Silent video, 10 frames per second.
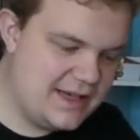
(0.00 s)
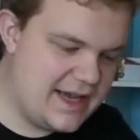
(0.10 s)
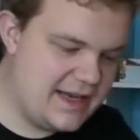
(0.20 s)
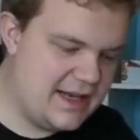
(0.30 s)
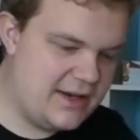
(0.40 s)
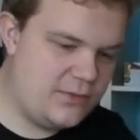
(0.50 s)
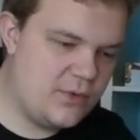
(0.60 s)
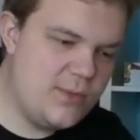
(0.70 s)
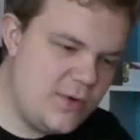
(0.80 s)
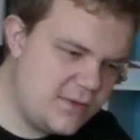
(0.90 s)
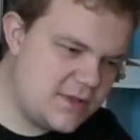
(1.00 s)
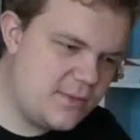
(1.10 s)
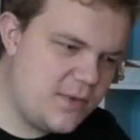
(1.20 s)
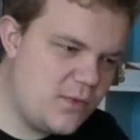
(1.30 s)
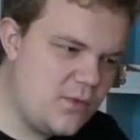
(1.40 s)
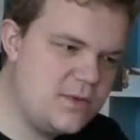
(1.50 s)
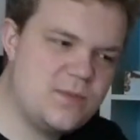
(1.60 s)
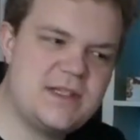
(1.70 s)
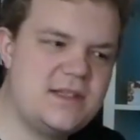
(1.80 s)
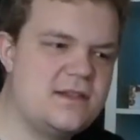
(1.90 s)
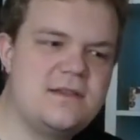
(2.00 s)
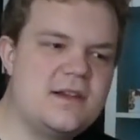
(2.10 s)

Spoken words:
and removes some of the rules, which is